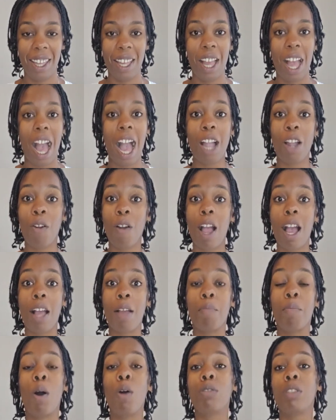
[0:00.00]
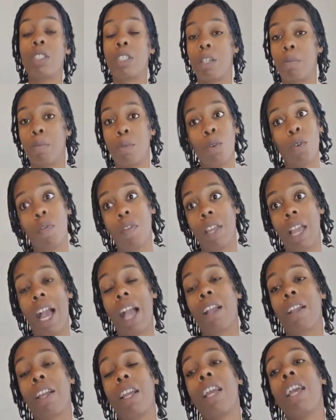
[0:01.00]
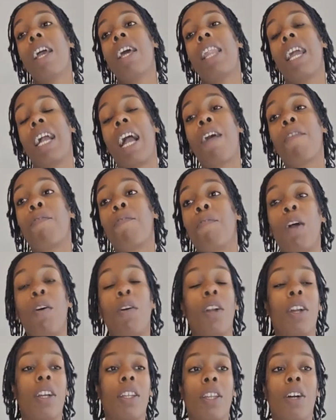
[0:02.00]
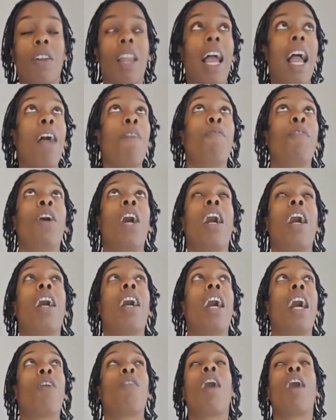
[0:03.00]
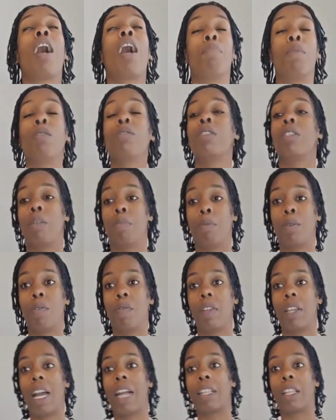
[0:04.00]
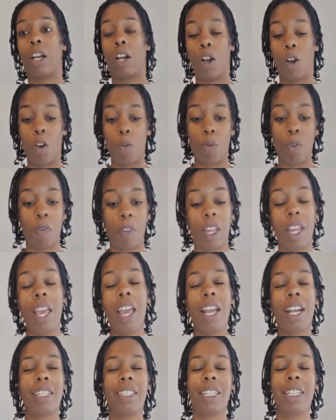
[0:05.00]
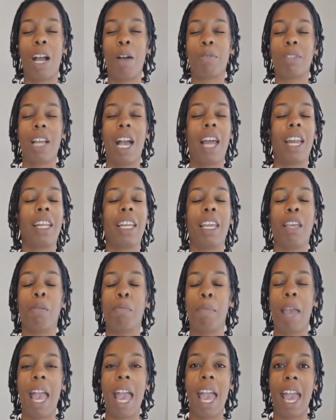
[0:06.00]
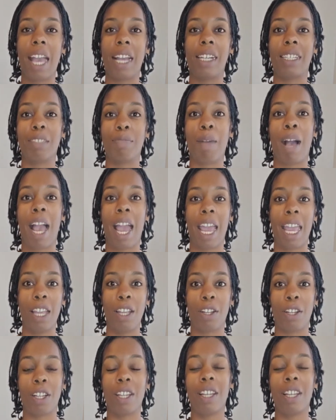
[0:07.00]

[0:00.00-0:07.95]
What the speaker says: I cried most of the movie. I felt her though. I cried most of the movie, not the whole movie. Because then I was kind of getting mad because my anger.